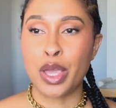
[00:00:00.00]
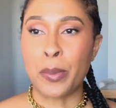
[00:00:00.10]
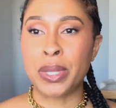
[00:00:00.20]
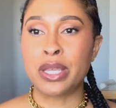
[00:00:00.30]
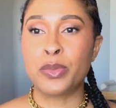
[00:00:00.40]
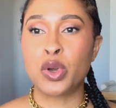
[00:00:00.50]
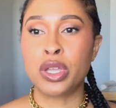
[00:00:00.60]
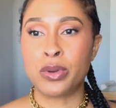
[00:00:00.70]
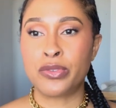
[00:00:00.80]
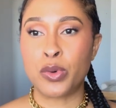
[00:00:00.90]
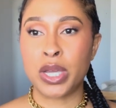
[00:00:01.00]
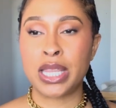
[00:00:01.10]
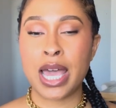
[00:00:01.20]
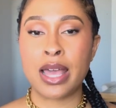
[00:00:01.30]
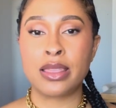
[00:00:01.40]
but the more you avoid
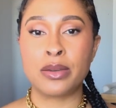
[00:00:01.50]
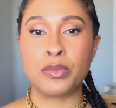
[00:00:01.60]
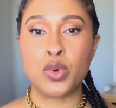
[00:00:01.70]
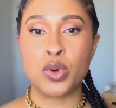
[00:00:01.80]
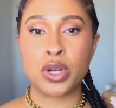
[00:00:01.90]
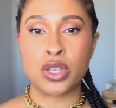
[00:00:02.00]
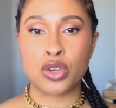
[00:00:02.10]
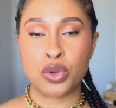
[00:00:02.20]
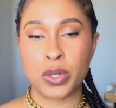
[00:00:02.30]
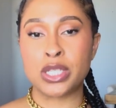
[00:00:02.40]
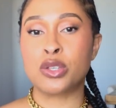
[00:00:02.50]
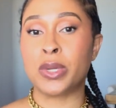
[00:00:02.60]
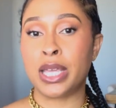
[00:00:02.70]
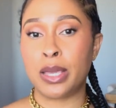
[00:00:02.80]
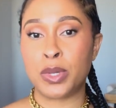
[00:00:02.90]
that, the more you're going to
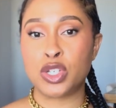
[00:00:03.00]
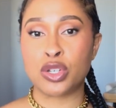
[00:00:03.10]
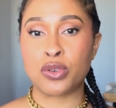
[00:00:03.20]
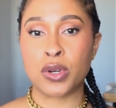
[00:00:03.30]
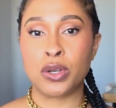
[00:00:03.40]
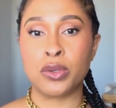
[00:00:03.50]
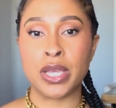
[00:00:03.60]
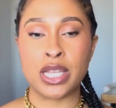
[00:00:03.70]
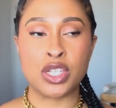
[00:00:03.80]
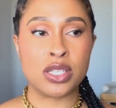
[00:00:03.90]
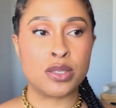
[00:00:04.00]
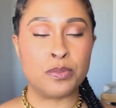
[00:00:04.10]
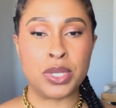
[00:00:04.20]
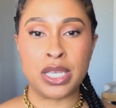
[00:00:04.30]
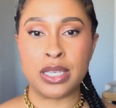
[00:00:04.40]
inhibit your growth and just
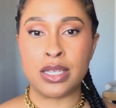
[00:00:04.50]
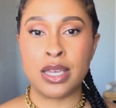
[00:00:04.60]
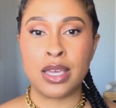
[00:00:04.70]
be